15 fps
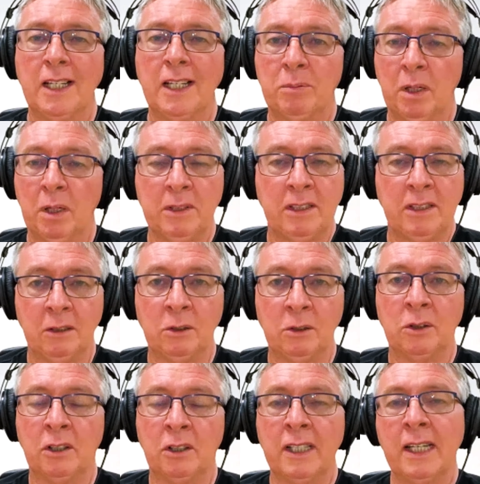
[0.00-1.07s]
it's probably
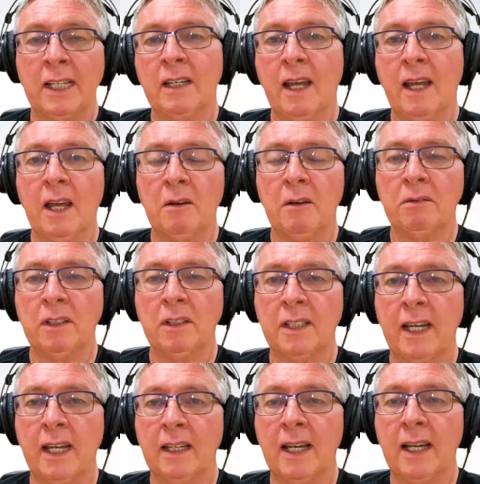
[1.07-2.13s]
still a good idea to have a
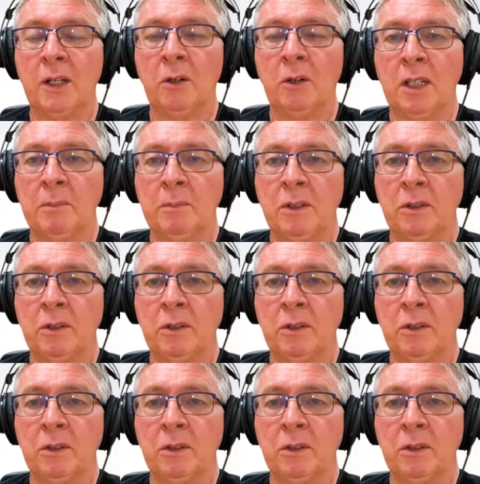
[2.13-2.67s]
tank guard on it,